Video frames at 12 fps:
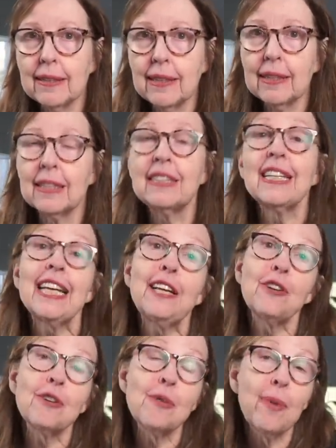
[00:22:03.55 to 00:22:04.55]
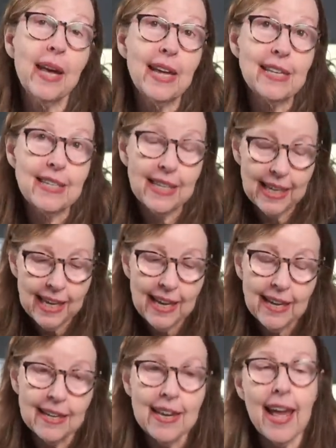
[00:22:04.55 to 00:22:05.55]
a cleaner way to
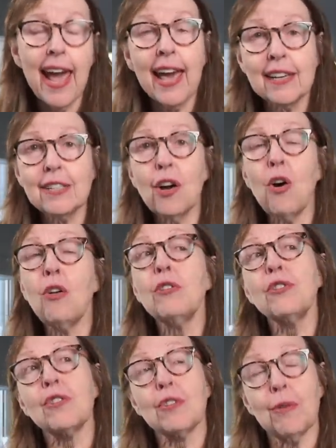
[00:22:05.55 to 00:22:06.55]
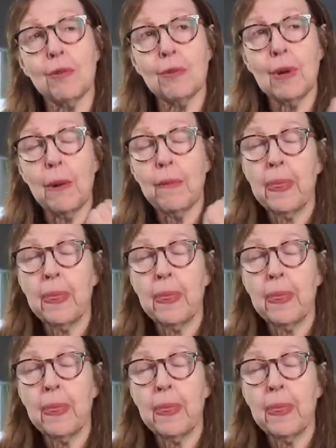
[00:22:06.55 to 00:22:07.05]
eat and also,